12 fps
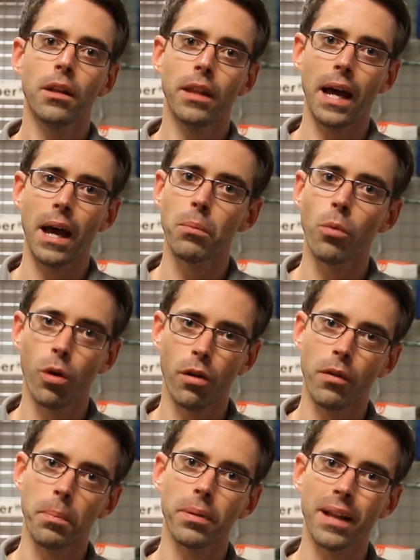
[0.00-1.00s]
They had more
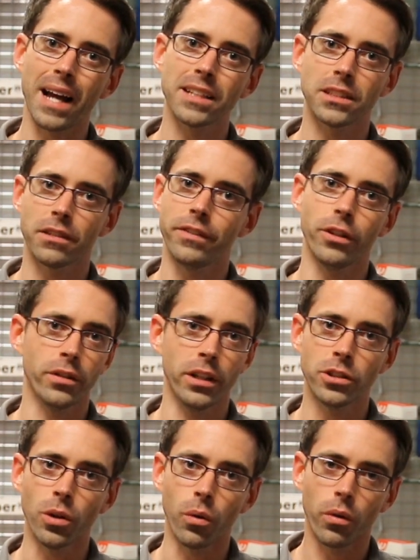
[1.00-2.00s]
of a plastic feel.
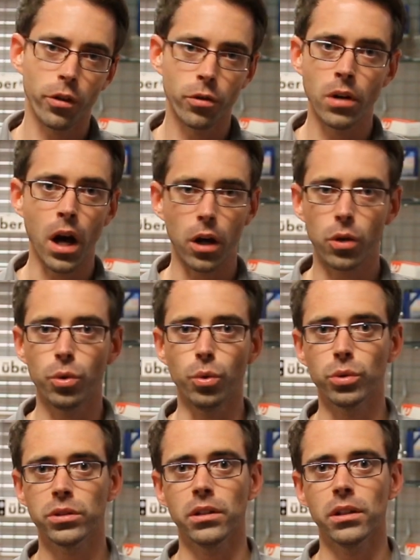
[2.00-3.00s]
They're not
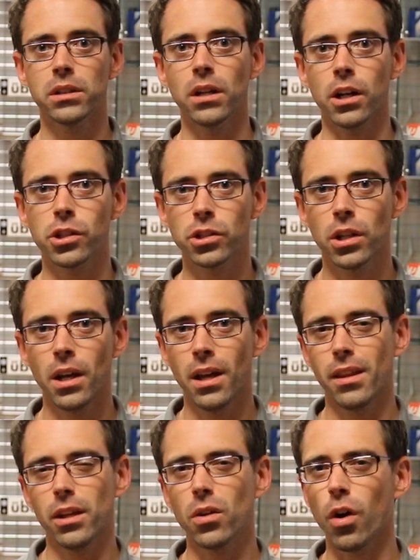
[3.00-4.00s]
cool to the touch.
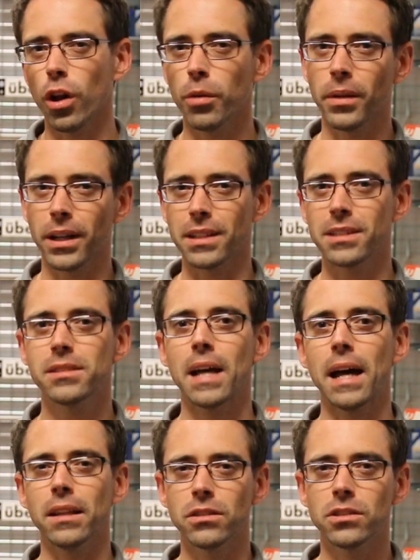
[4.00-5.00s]
They call them like a
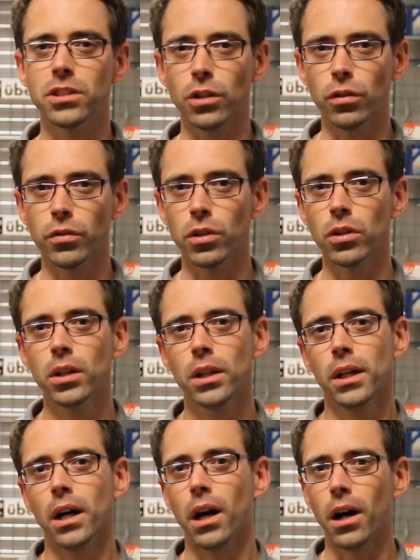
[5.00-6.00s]
satin silver.
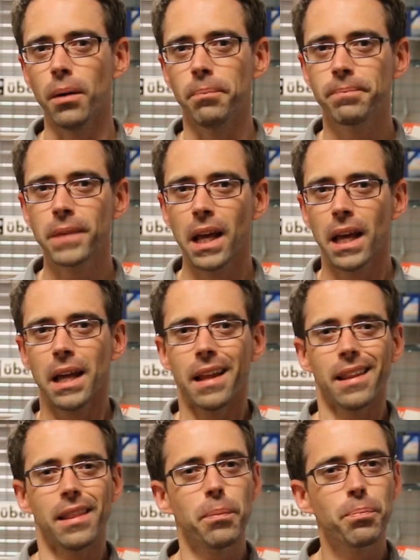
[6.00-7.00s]

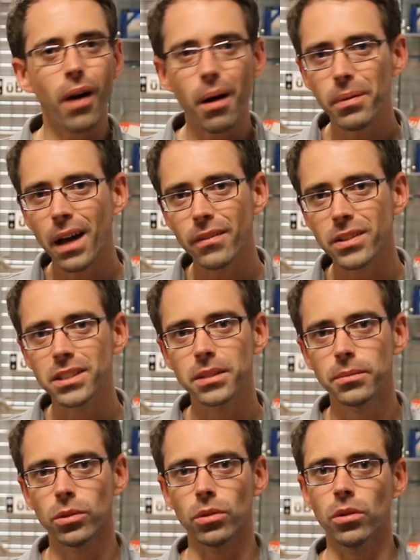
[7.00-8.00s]
They probably have a
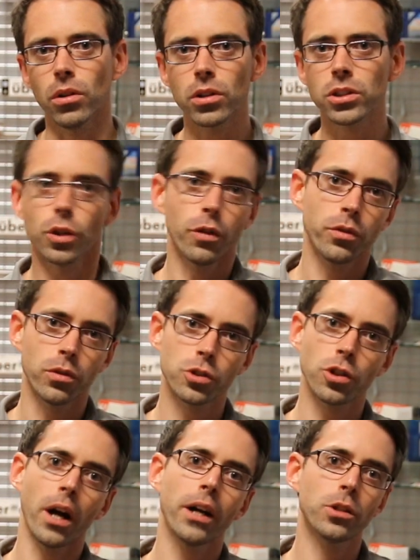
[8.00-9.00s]
similar look, so if you're
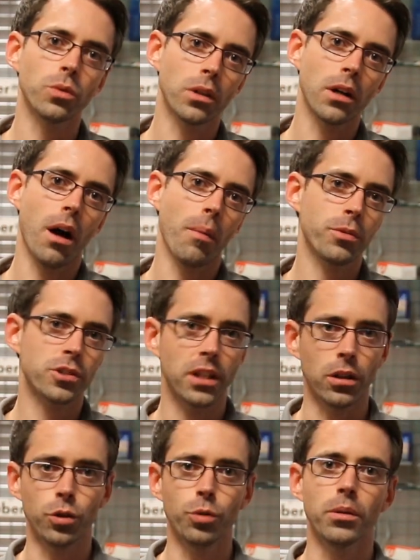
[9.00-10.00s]
trying to accomplish
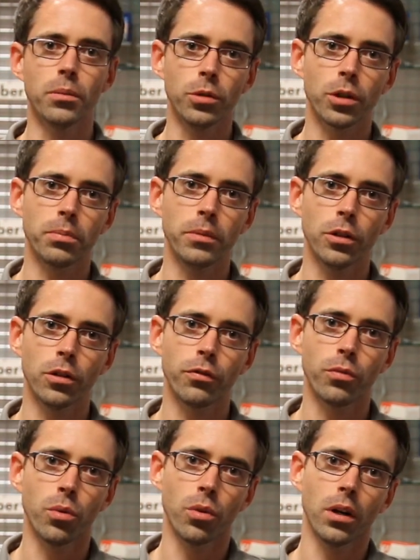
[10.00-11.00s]
that aluminum look mirror
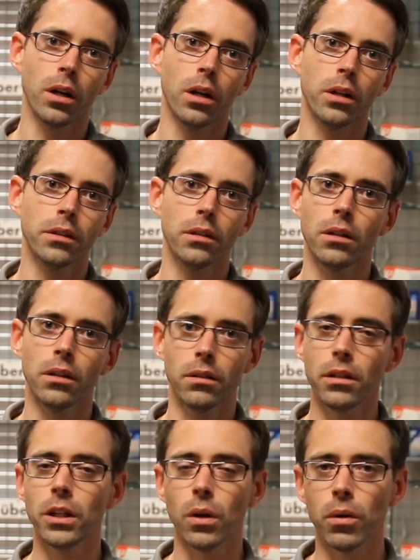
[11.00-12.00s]
for,
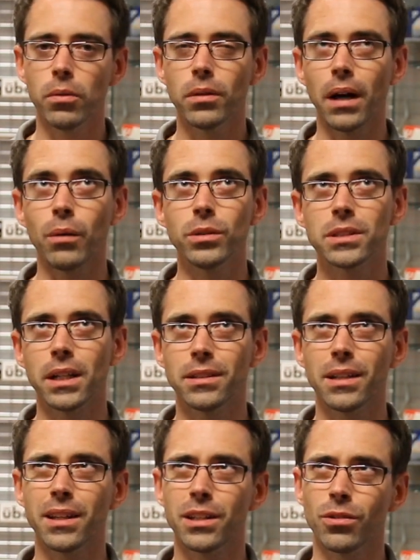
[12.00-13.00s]
I would say,
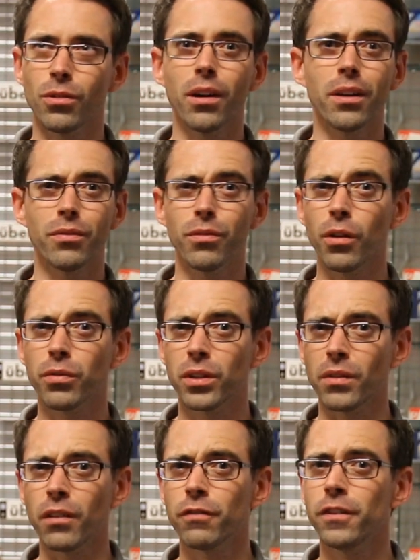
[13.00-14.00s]
I think they're
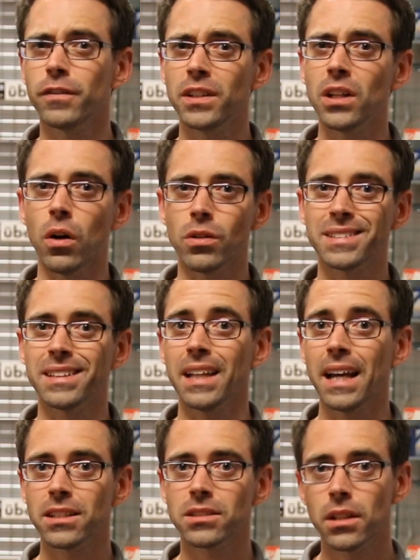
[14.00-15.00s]
roughly around $50
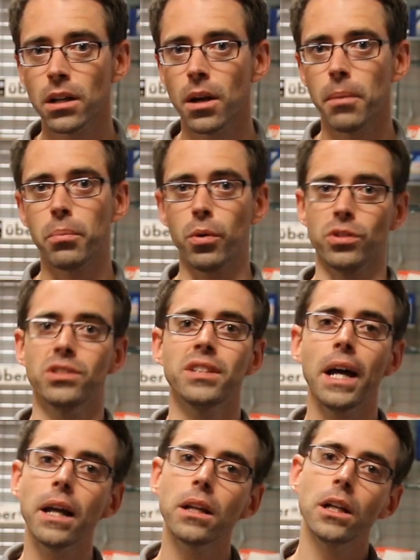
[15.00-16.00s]
less per
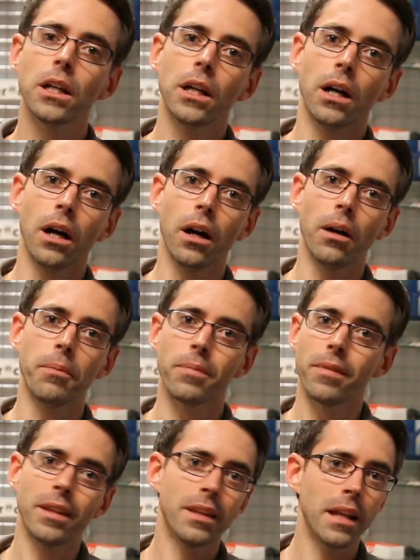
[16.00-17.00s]
set,
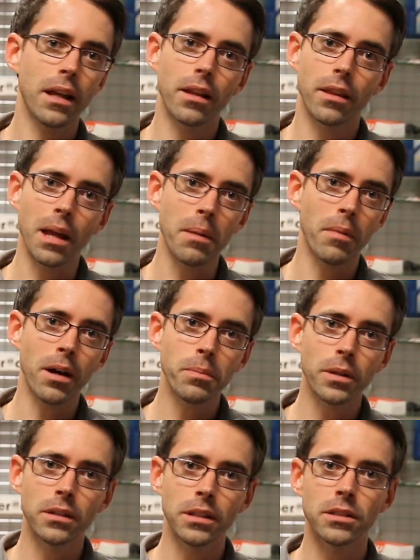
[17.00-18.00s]
then that might
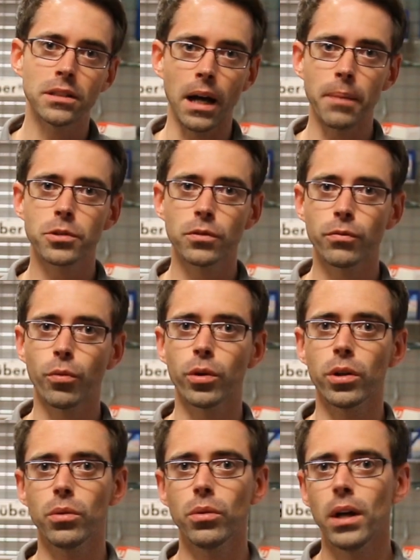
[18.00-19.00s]
be a decent option for
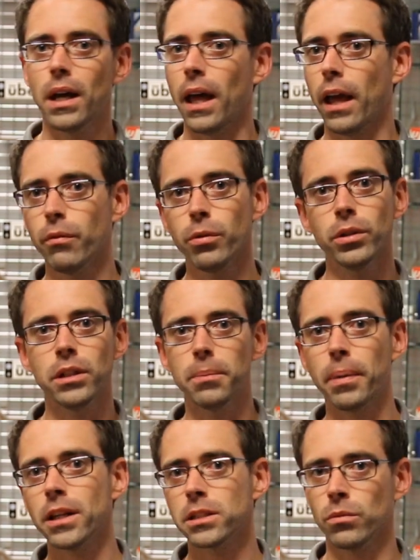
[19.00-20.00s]
you. It really
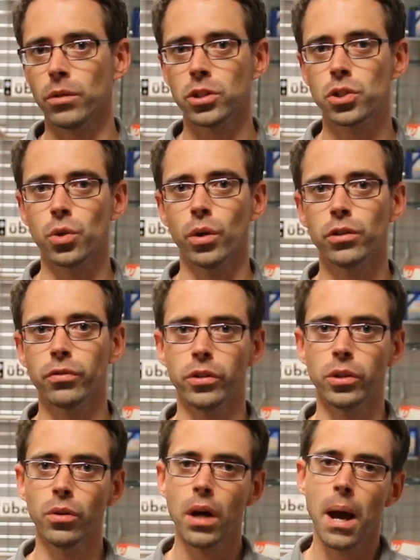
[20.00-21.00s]
depends on what's choice for
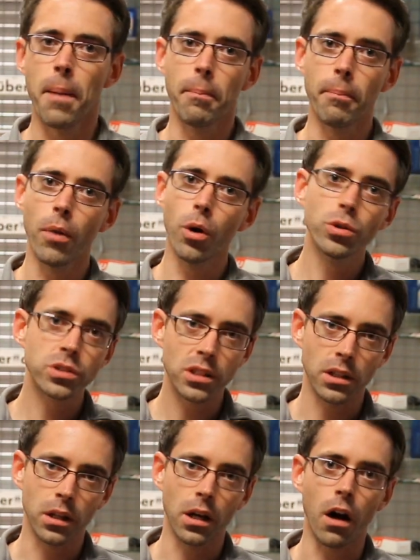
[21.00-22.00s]
you. Most
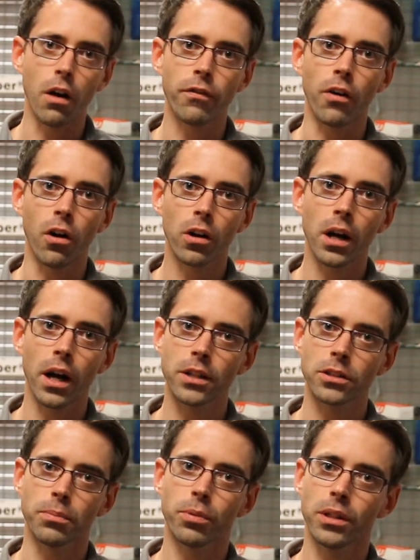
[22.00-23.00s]
of the Golf R
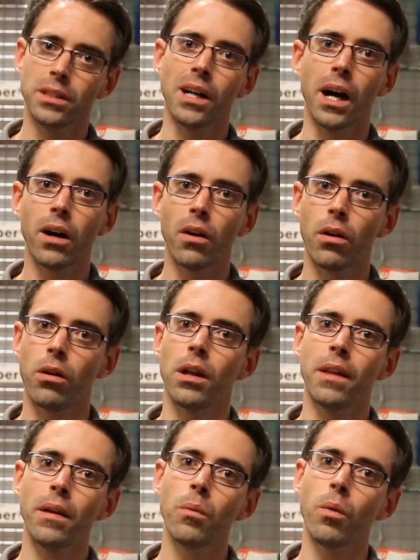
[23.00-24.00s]
guys are pretty diehard, and they